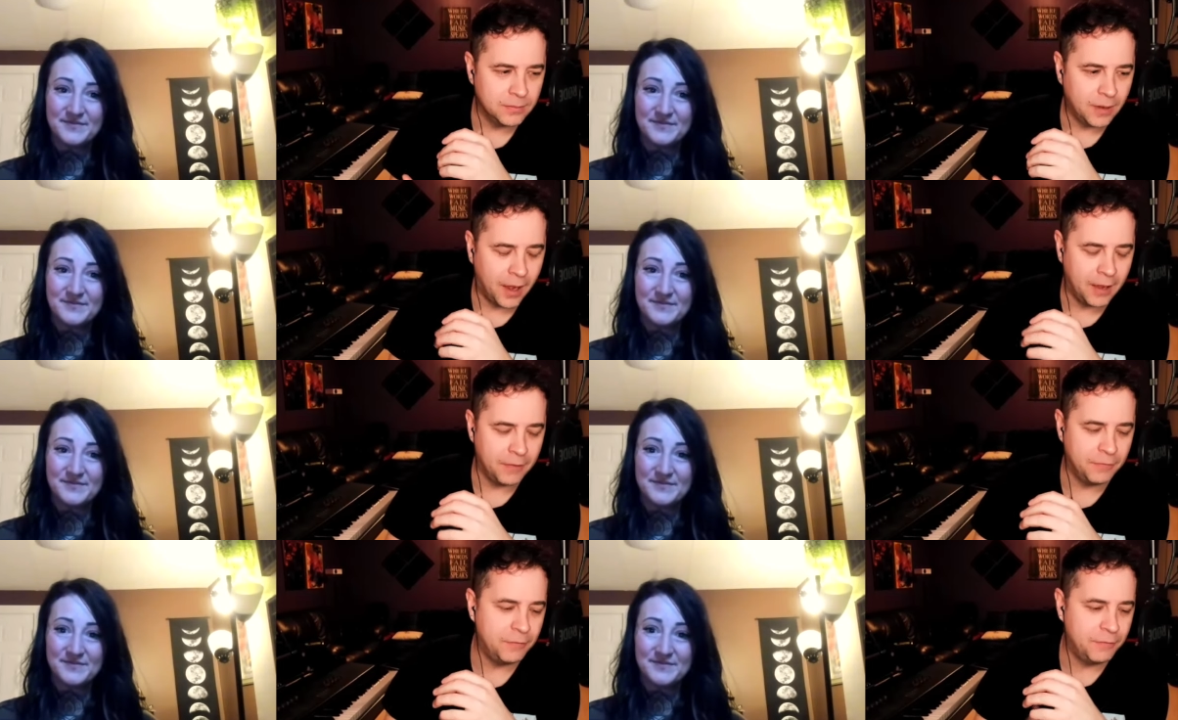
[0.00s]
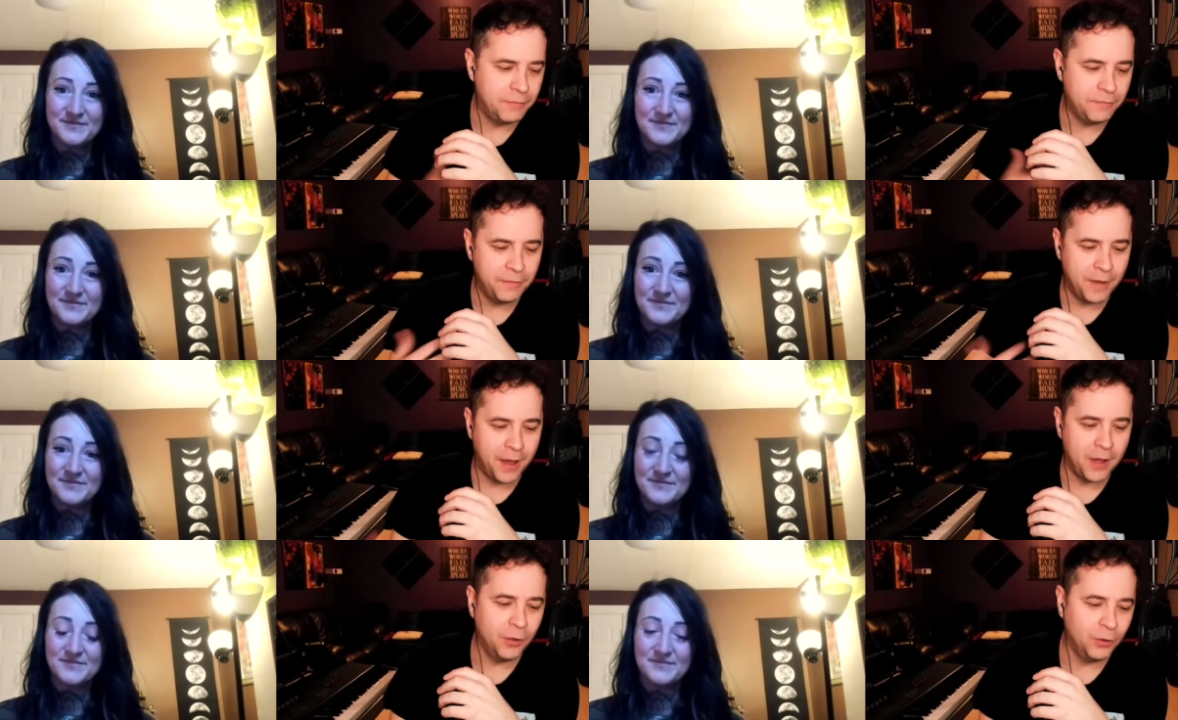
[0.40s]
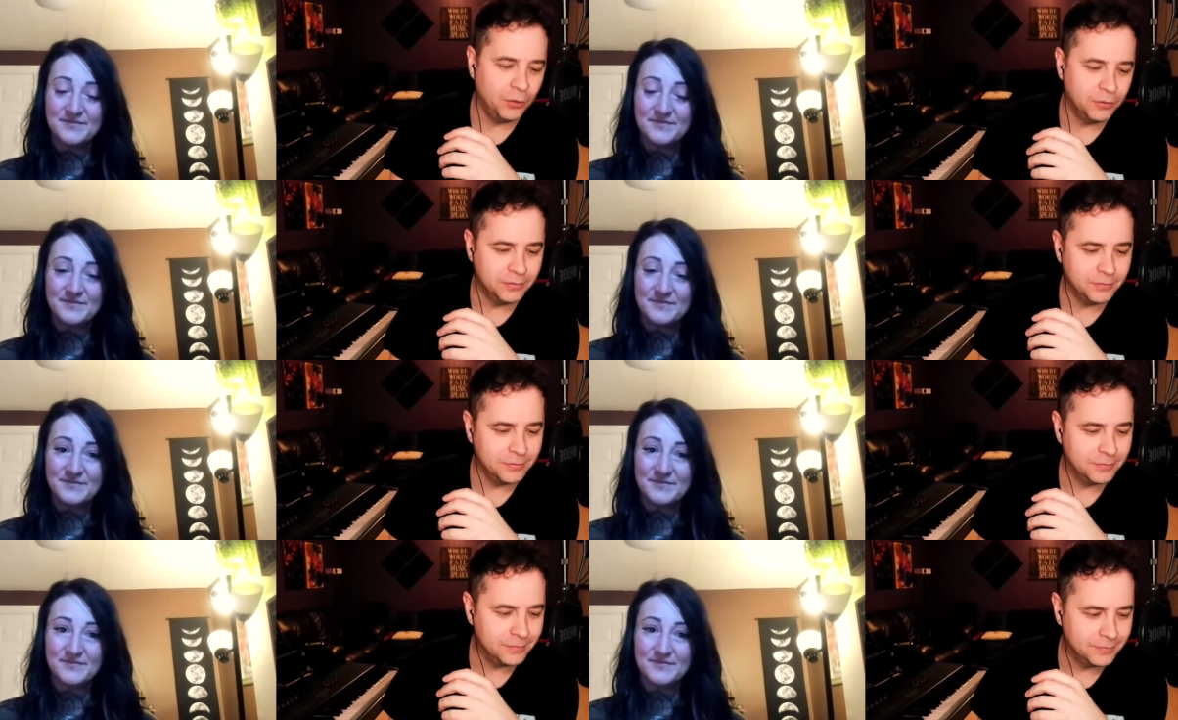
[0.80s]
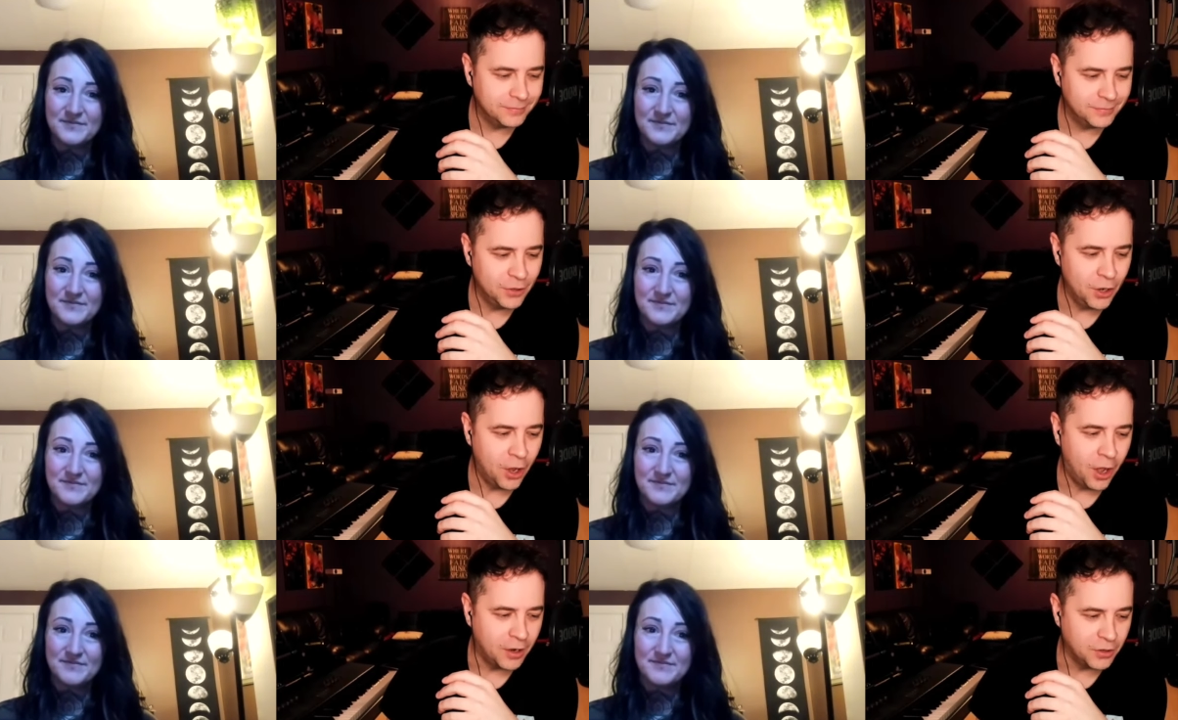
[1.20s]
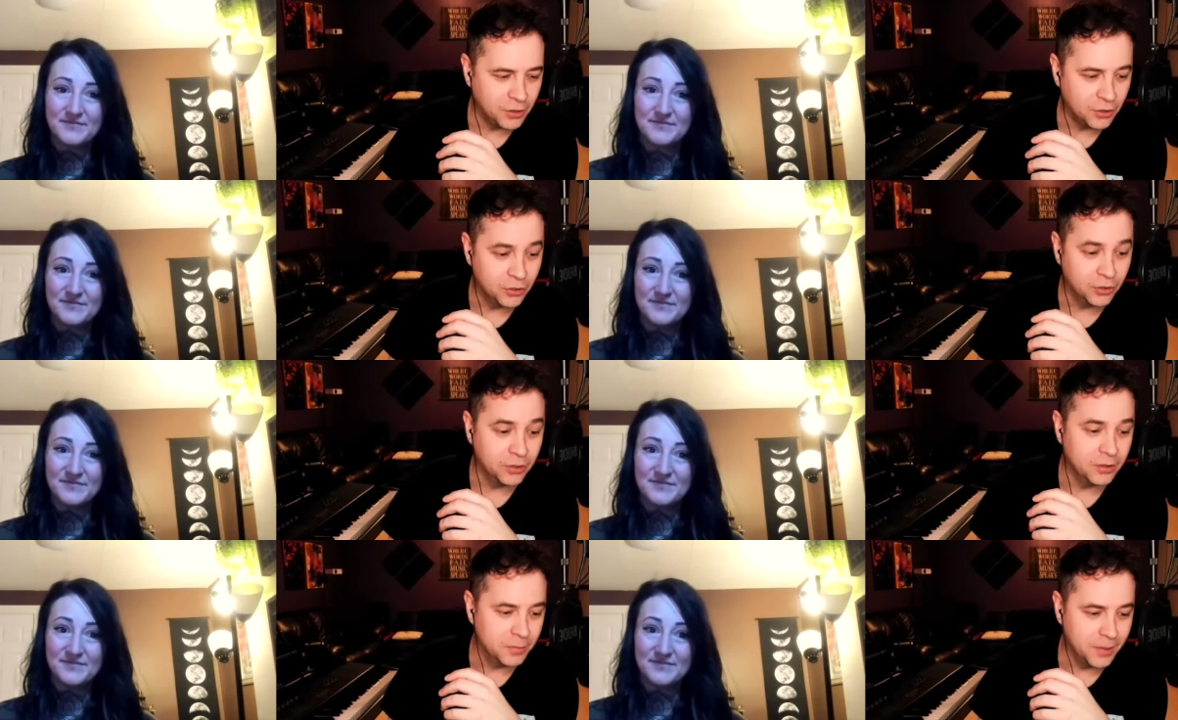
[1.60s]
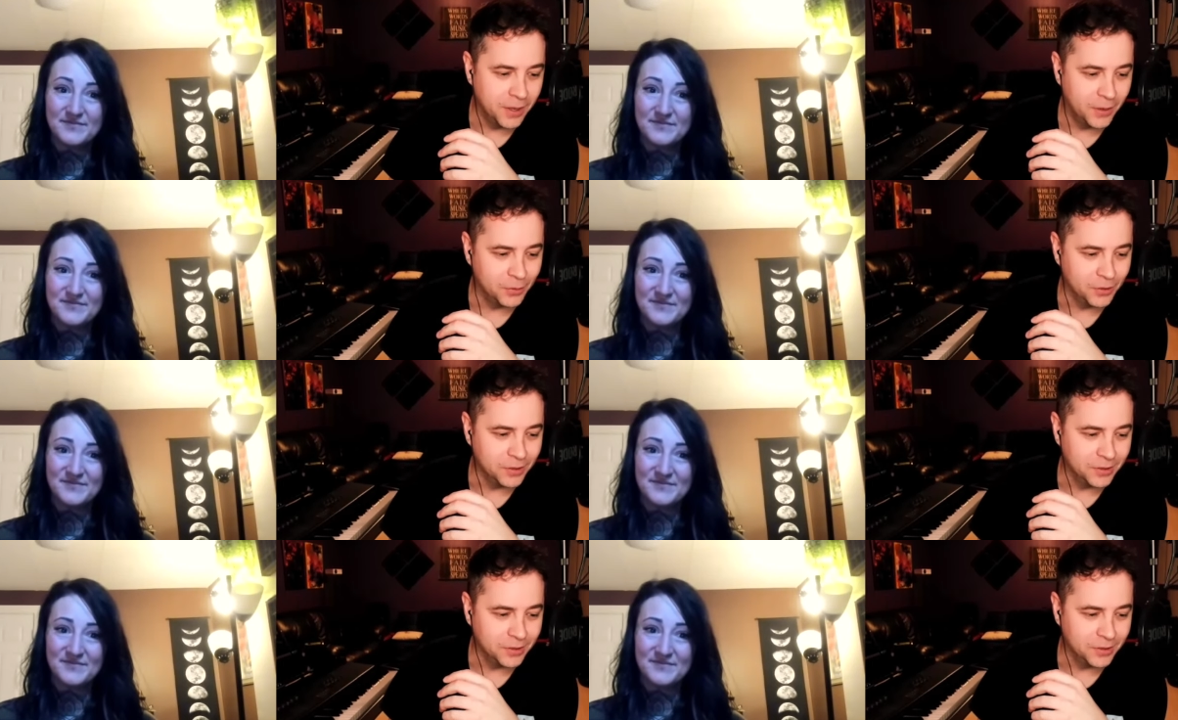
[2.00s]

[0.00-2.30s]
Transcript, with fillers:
Speaker 1: I felt not good about